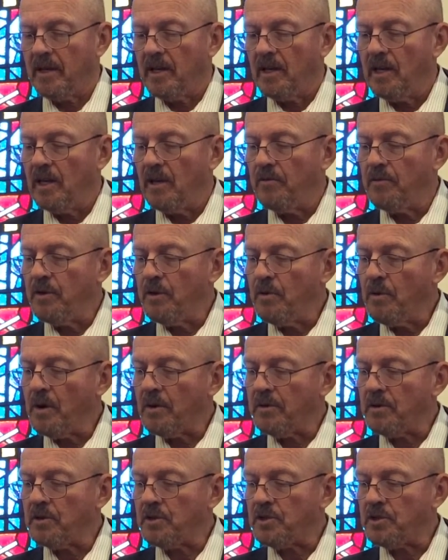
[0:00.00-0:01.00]
If you
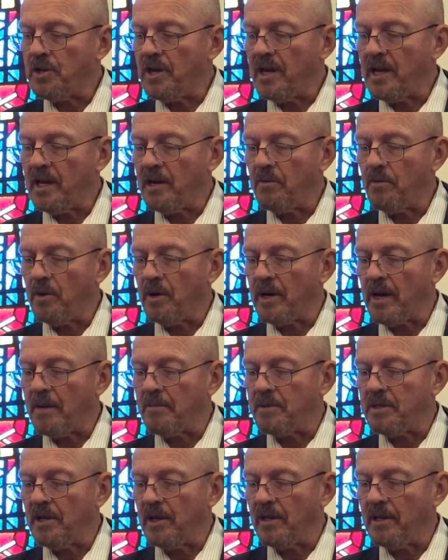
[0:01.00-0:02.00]
understand what I'm
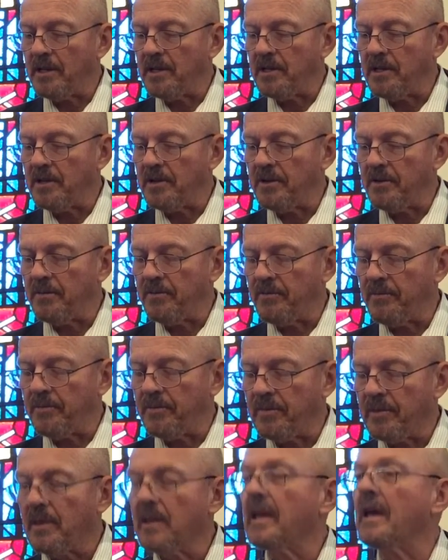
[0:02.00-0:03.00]
telling you,
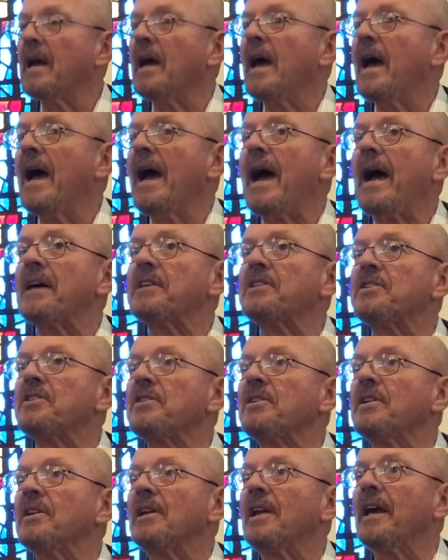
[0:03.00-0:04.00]
act
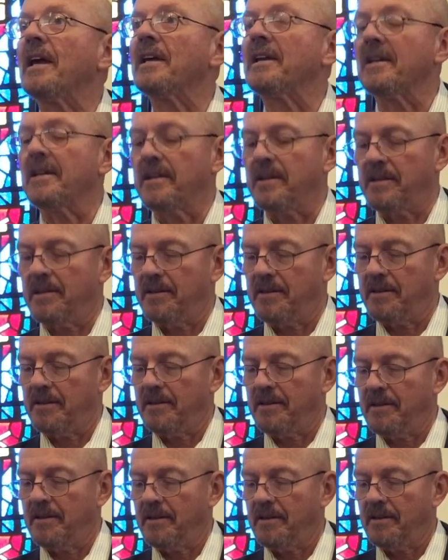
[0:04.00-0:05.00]
like it
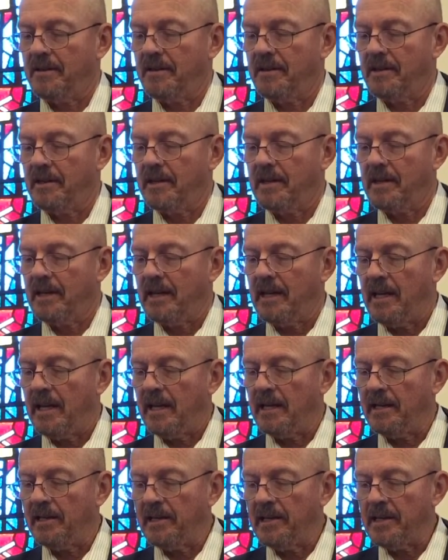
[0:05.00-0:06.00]

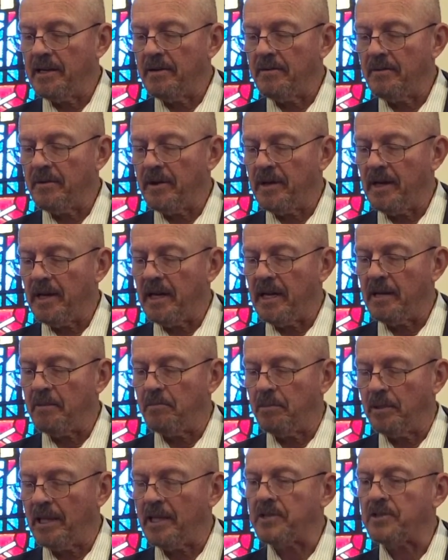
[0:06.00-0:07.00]
and live a
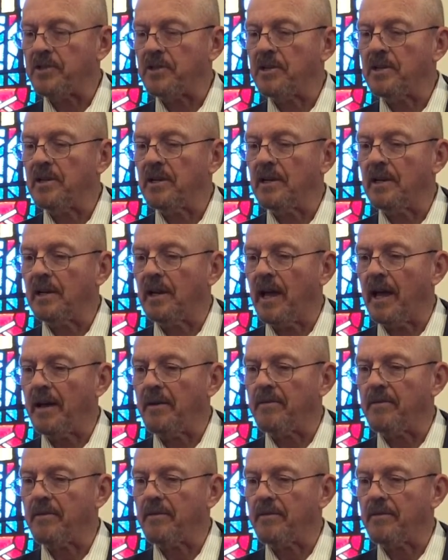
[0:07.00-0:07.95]
blessed life.